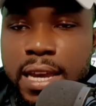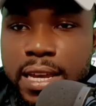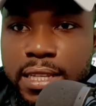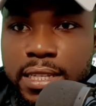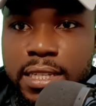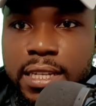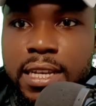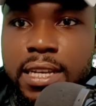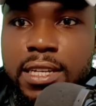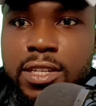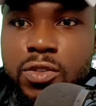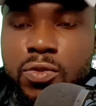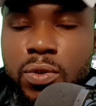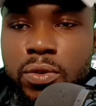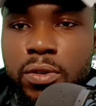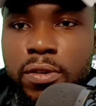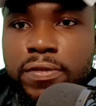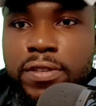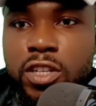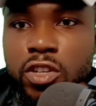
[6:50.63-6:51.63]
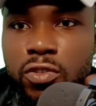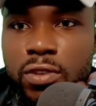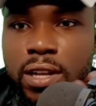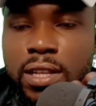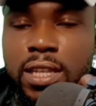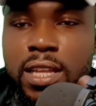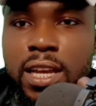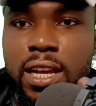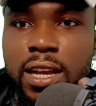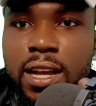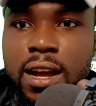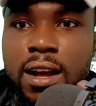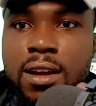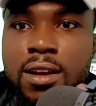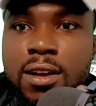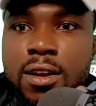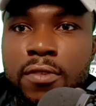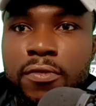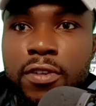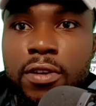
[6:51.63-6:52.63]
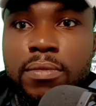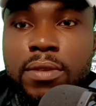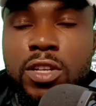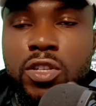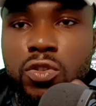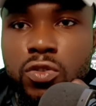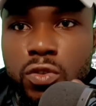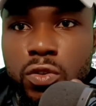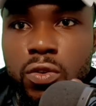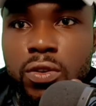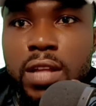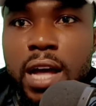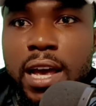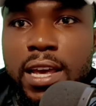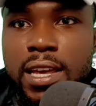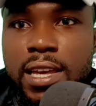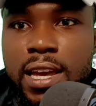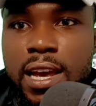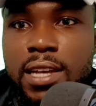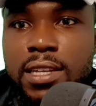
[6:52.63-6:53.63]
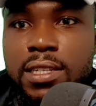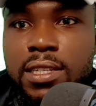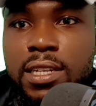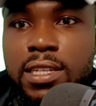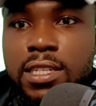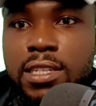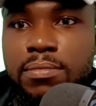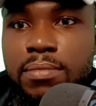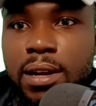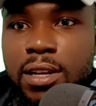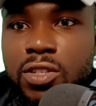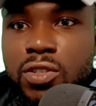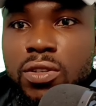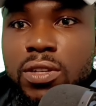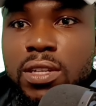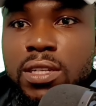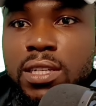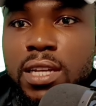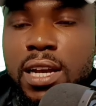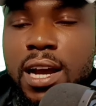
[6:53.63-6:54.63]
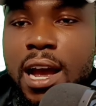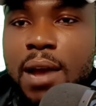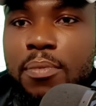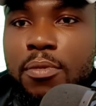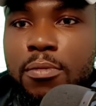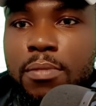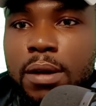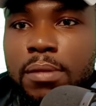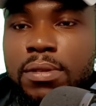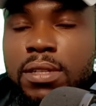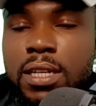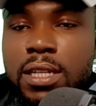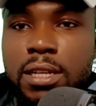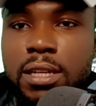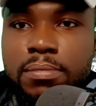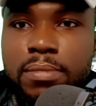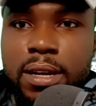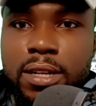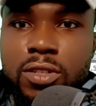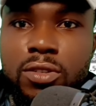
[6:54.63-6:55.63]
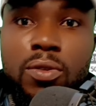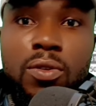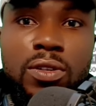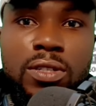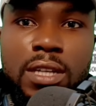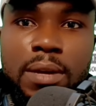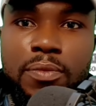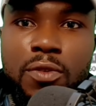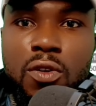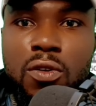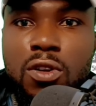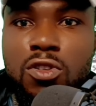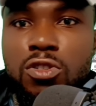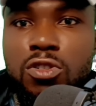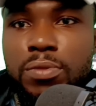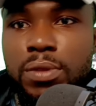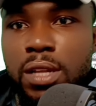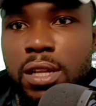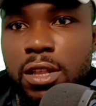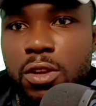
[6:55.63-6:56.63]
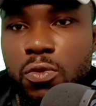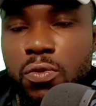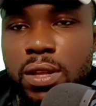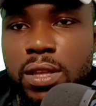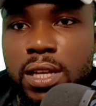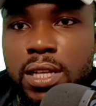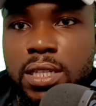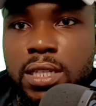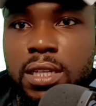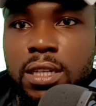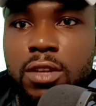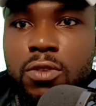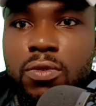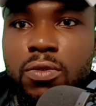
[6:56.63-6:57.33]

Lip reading: it is one of the criteria for me to know that yes, this demand zone is a high probability demand zone, because I'm not going to be the liquidity.